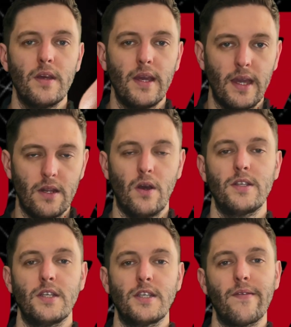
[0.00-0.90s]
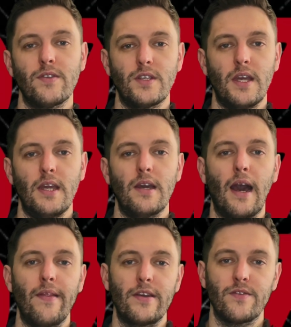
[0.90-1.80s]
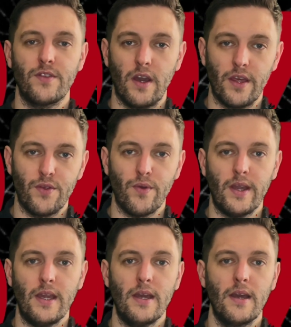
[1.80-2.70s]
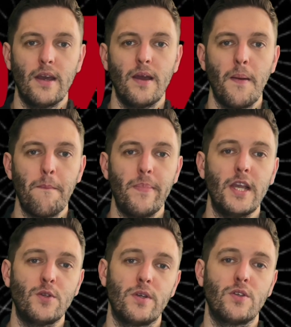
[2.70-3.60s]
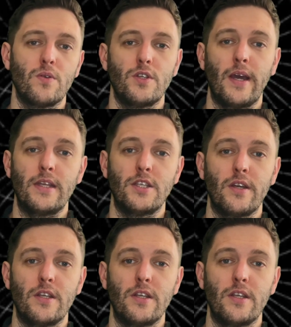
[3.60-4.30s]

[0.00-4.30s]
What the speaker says: In 1970, at the age of 33, Beats went on to enter